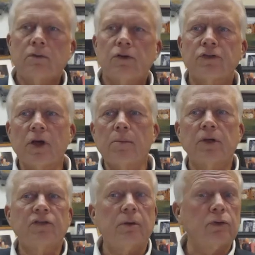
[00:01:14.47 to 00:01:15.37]
For some,
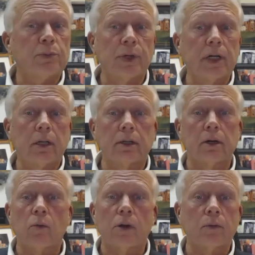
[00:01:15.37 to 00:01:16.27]
it seems pretty
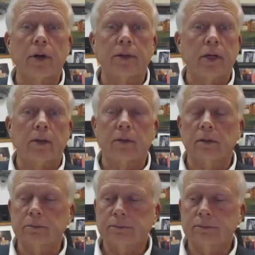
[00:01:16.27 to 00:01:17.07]
clear one way or the other.